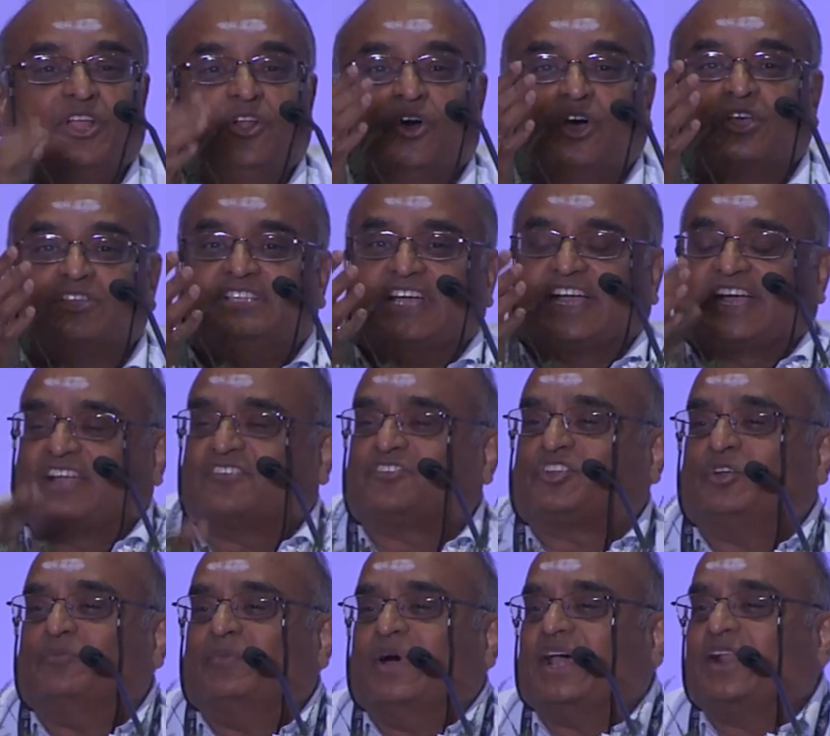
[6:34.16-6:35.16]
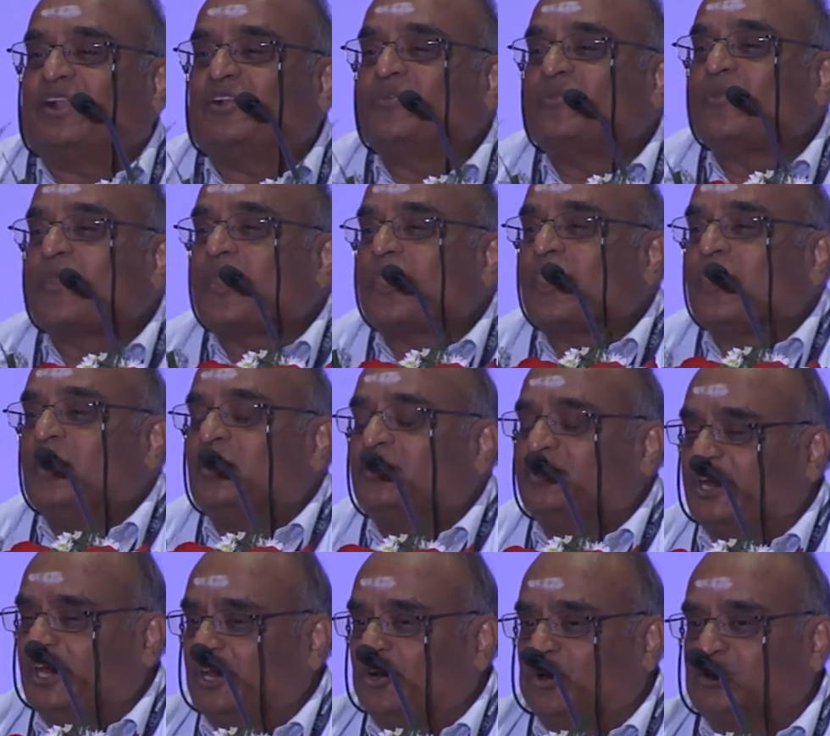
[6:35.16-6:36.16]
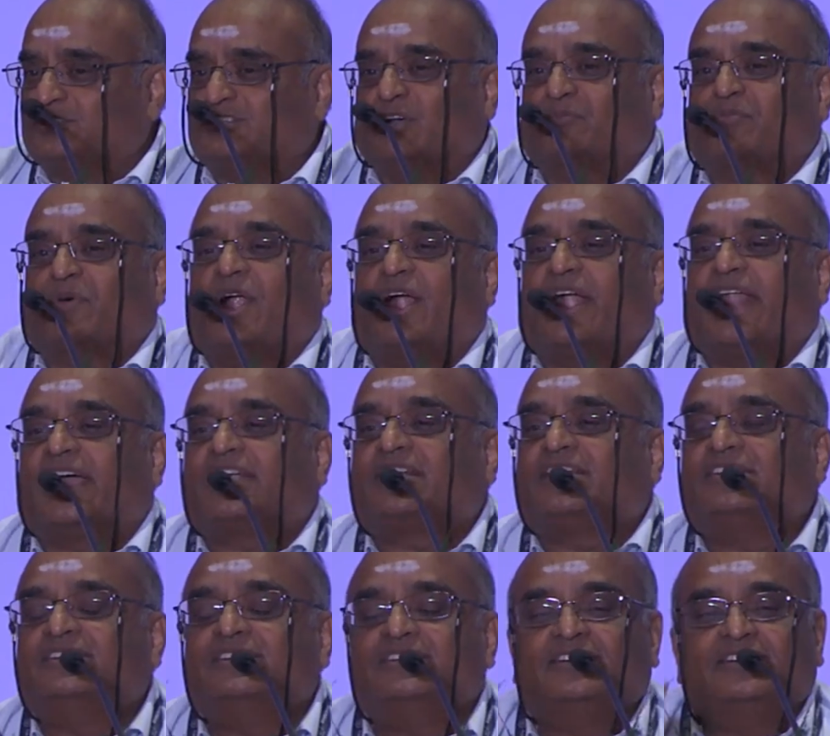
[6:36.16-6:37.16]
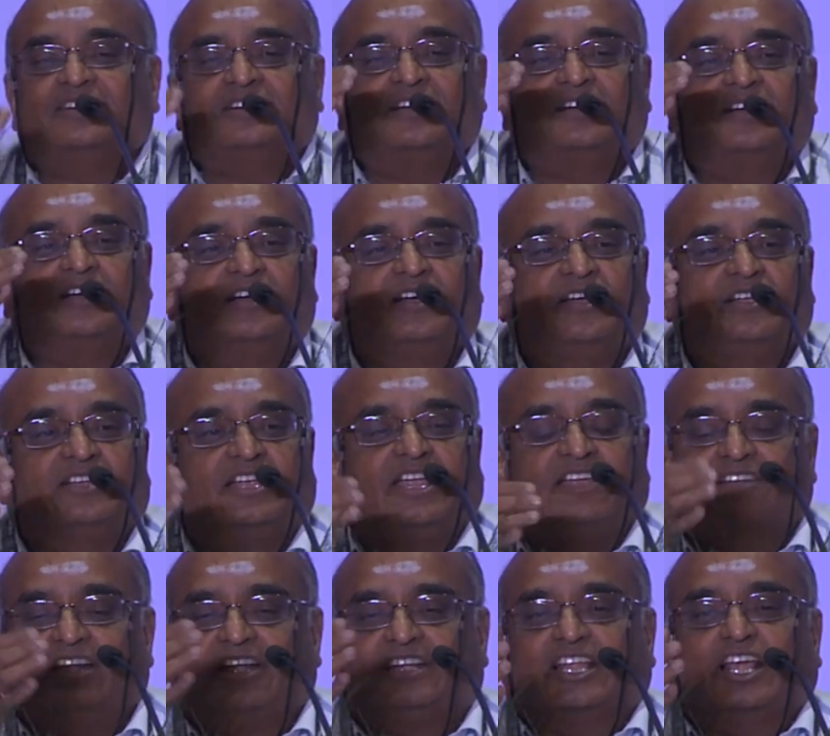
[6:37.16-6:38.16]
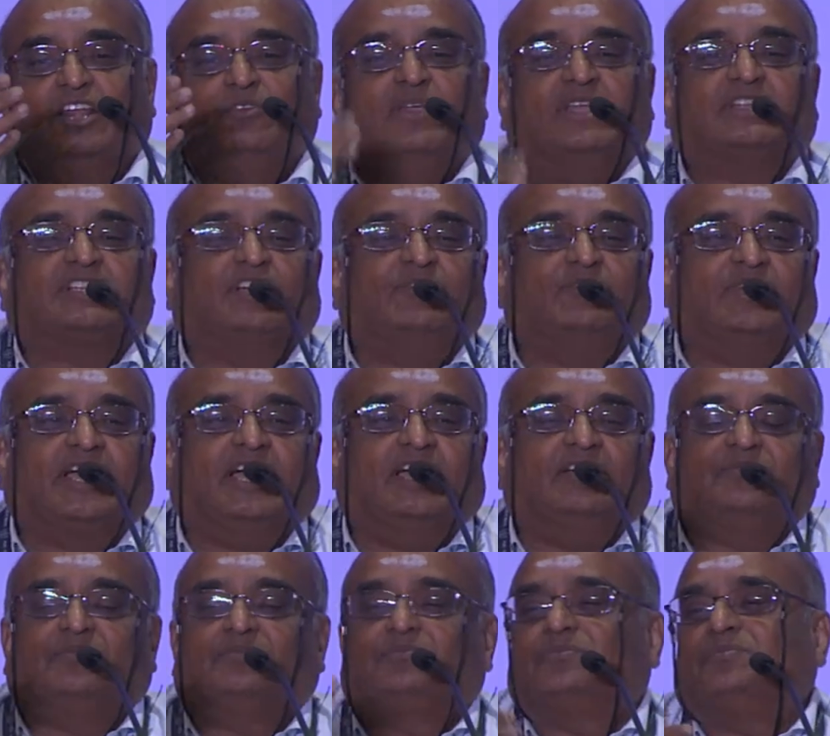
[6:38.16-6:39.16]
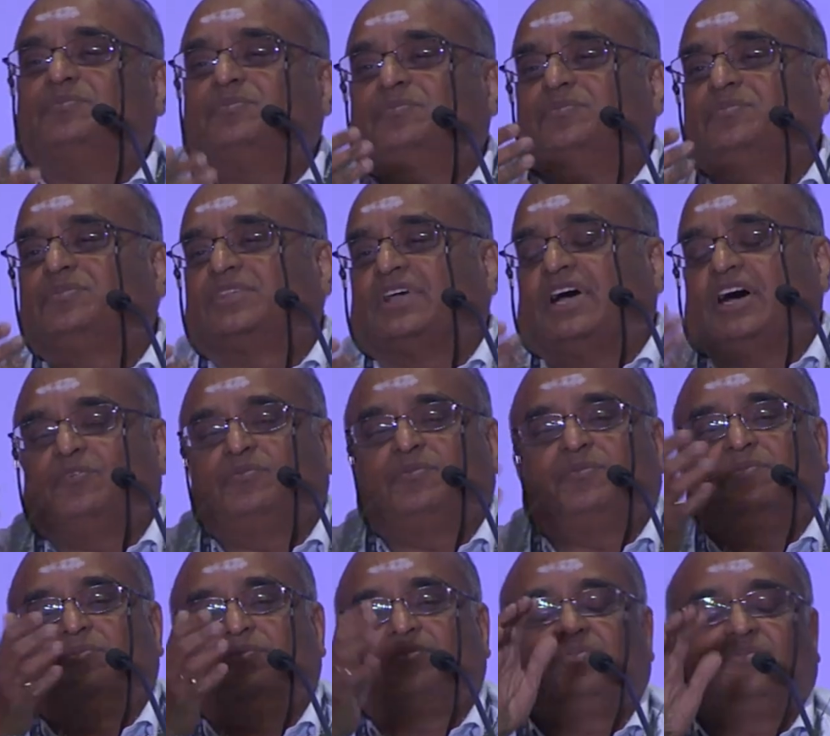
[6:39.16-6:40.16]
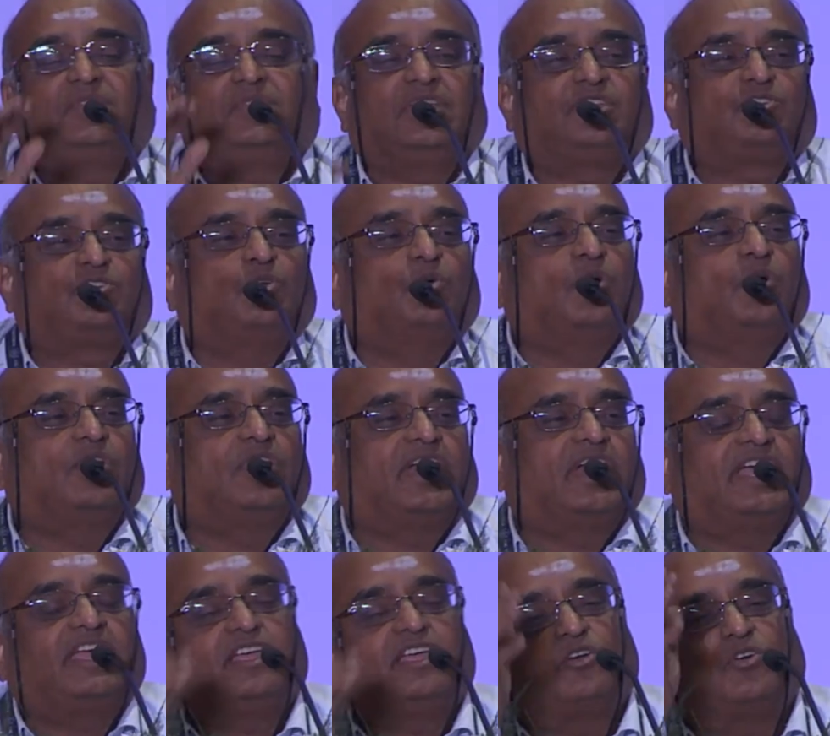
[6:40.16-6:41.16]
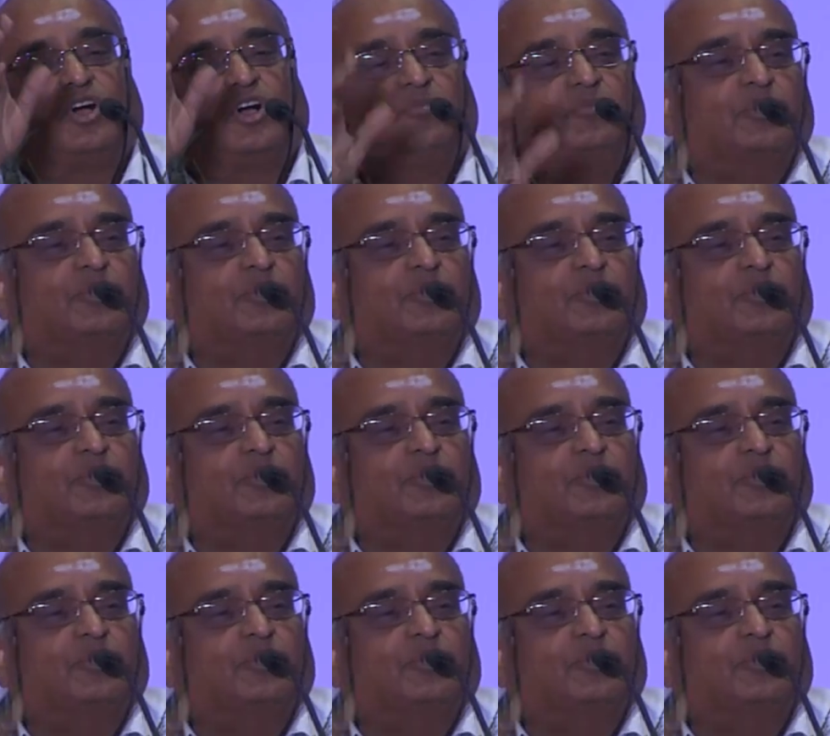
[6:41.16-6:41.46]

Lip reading: knows the customer, she knows the product. She will tell me sometime, sir, this you won't like, you come